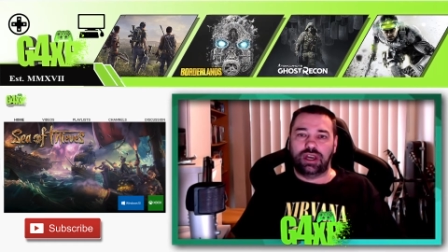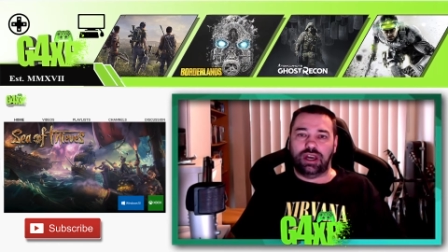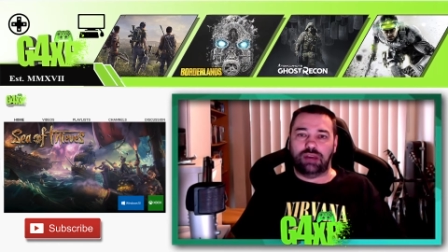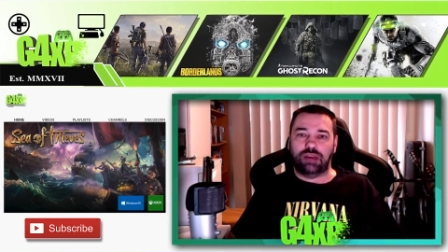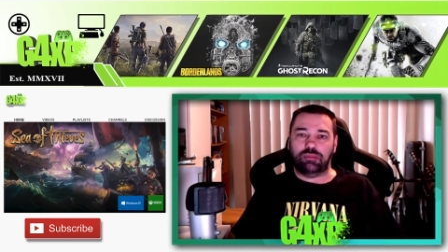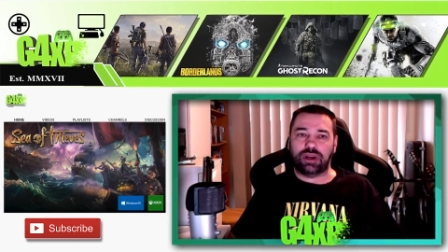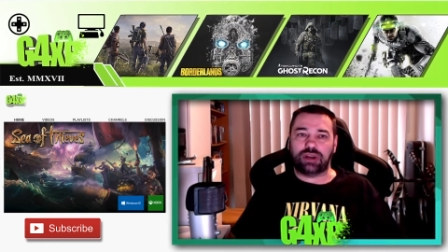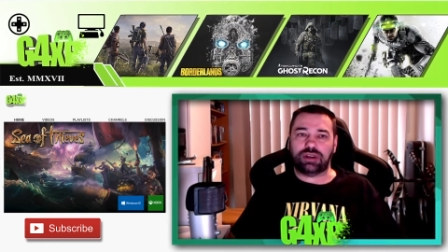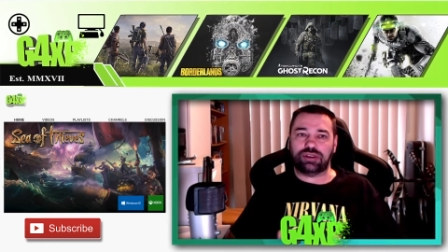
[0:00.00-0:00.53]

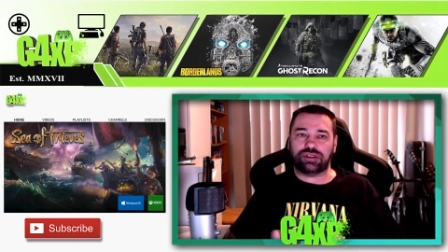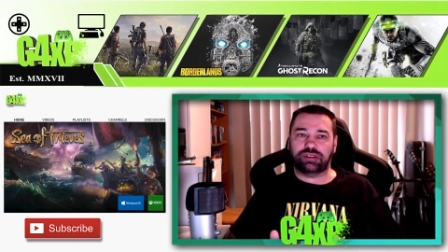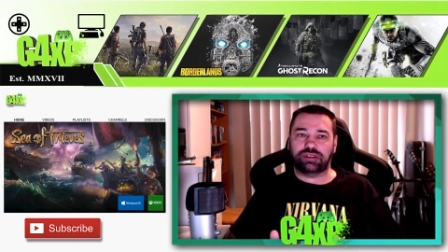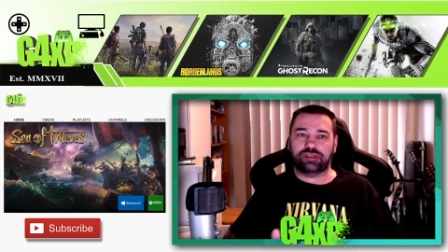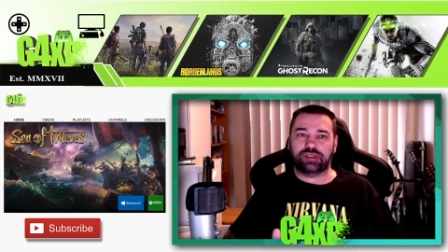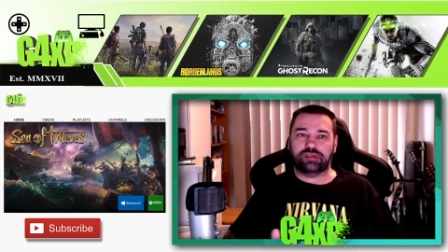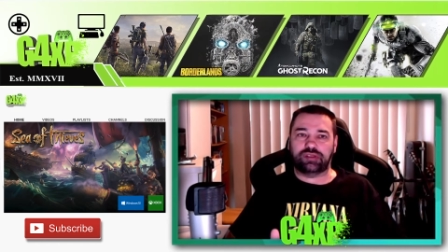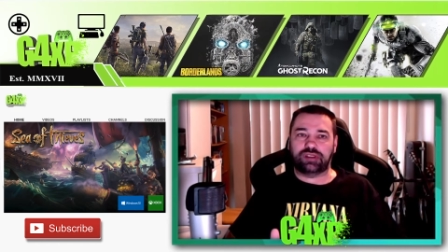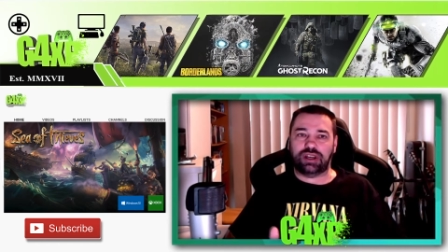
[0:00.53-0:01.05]
And
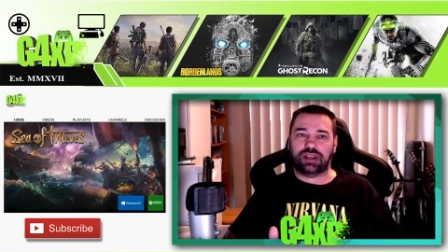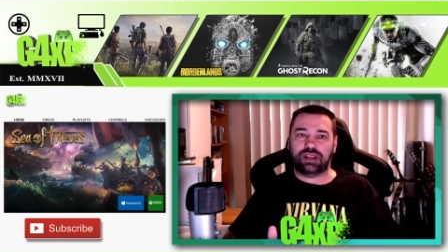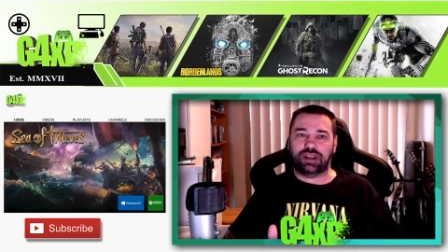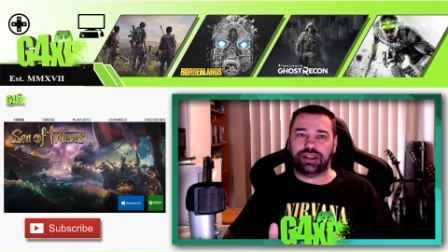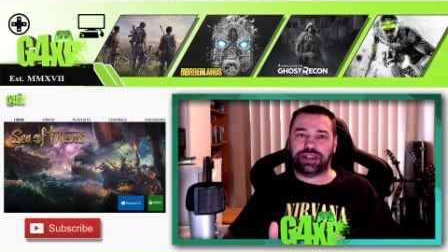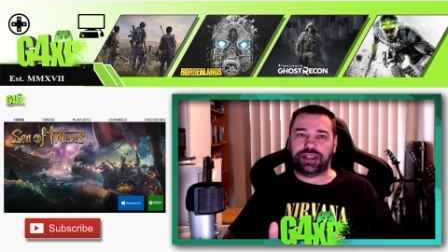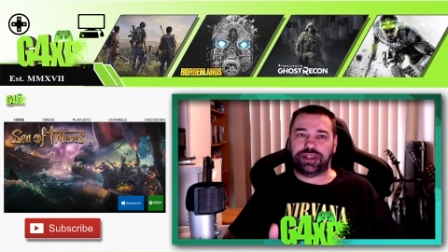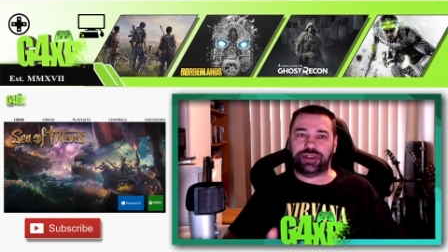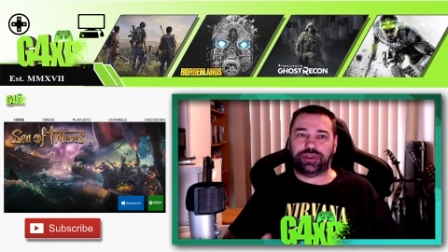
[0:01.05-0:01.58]
Microsoft have done a
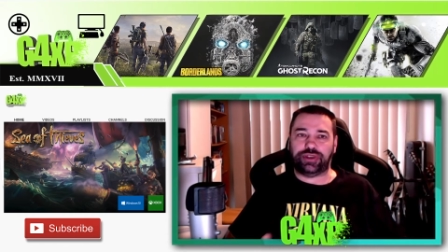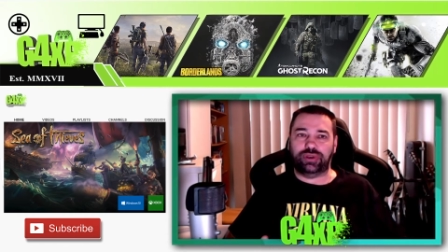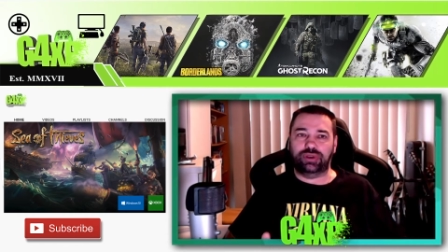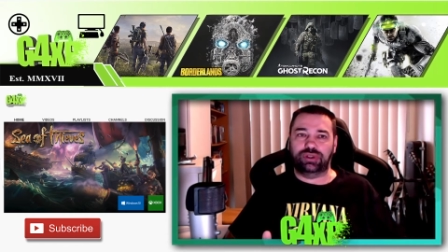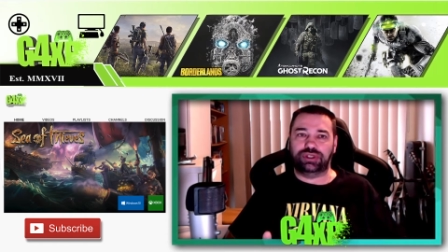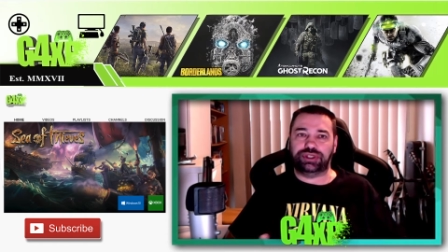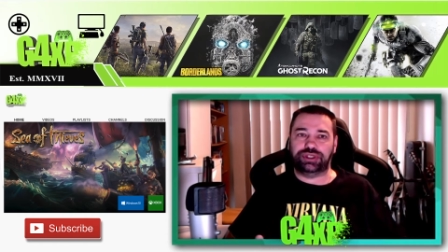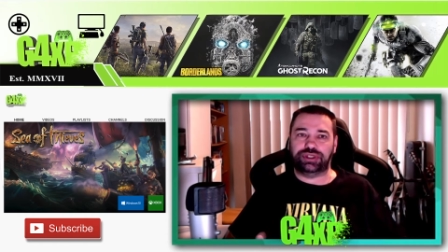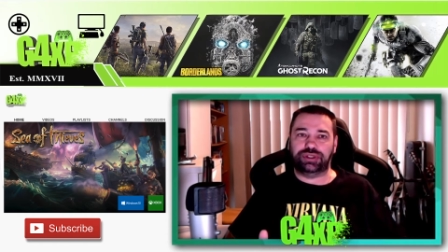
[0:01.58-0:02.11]

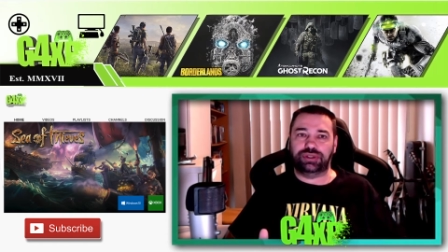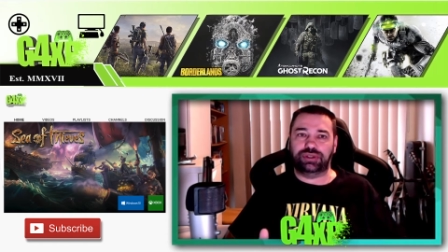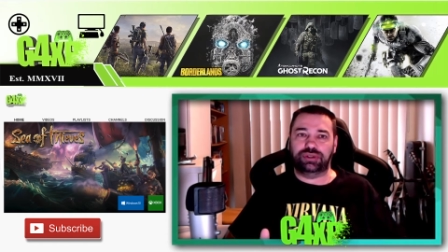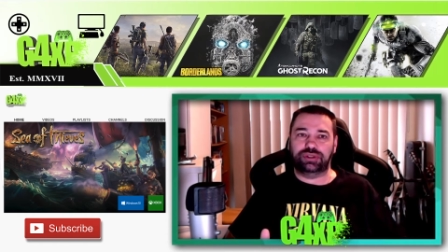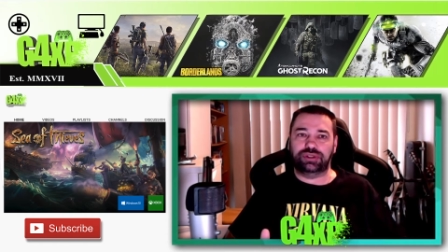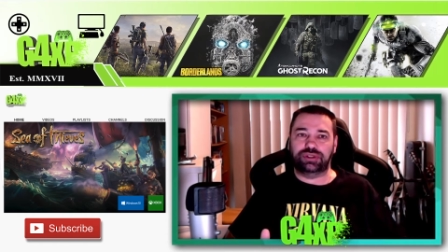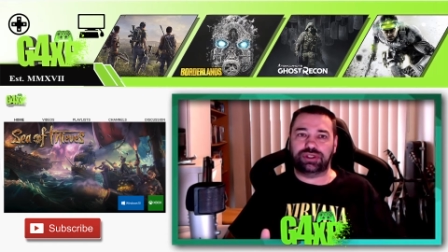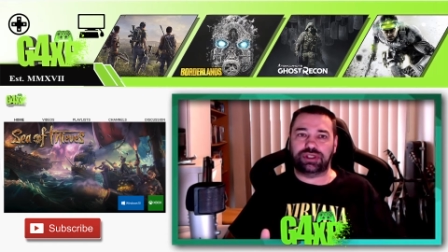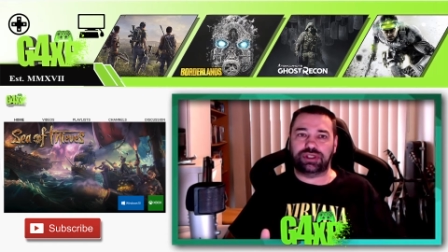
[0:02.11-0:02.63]
huge,
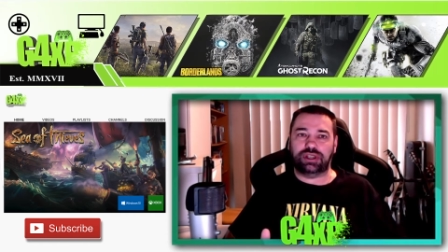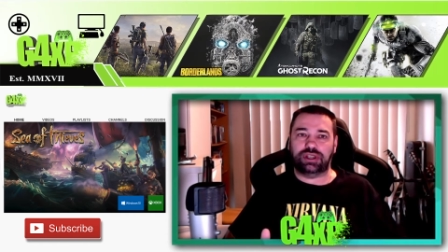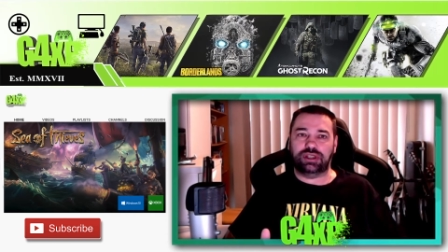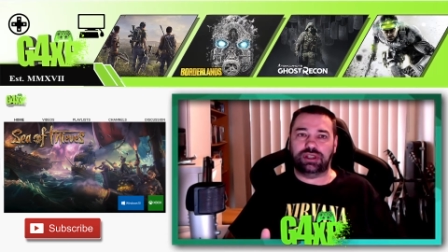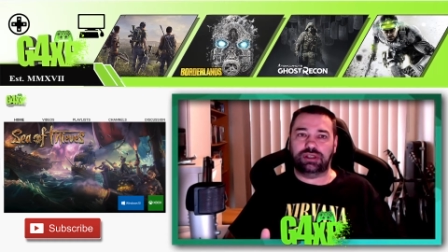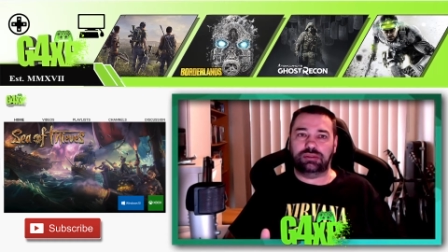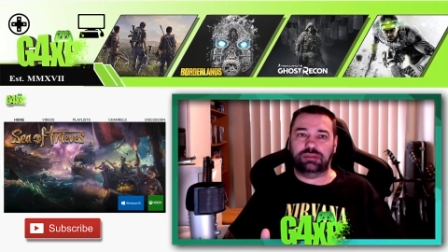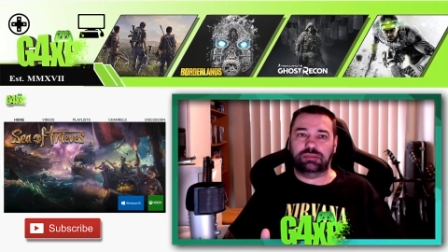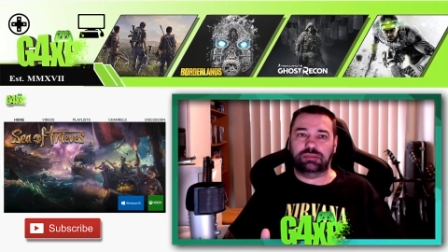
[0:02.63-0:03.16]
huge
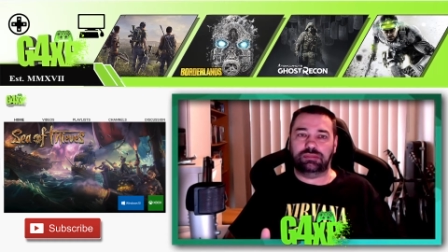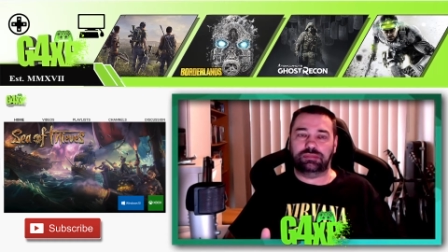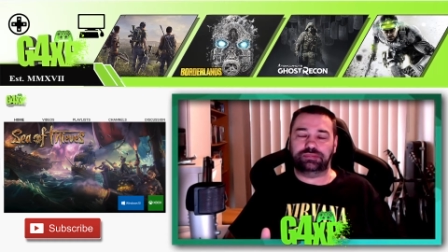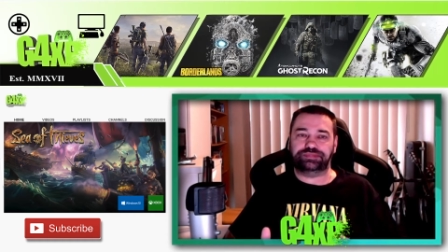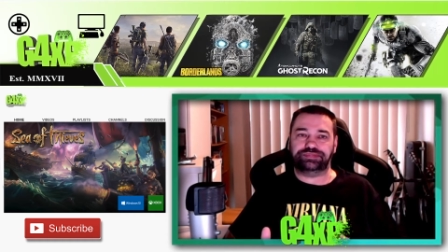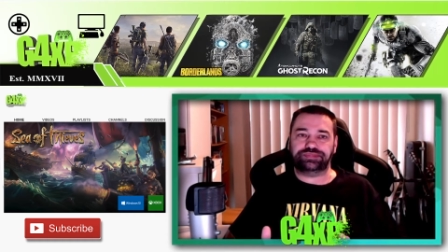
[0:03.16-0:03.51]
um,